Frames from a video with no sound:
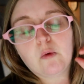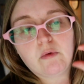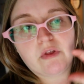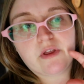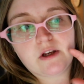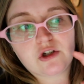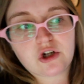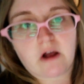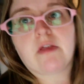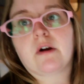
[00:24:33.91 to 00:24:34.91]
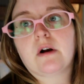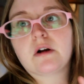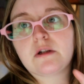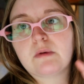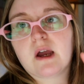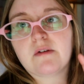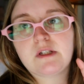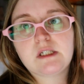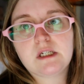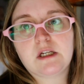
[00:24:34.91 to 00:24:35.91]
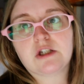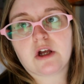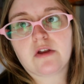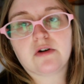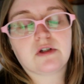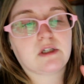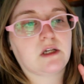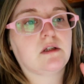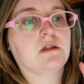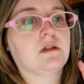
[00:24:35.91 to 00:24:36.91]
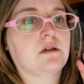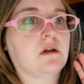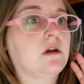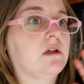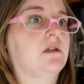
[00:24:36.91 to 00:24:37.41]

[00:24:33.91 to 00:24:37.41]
with each other because we haven't seen each other since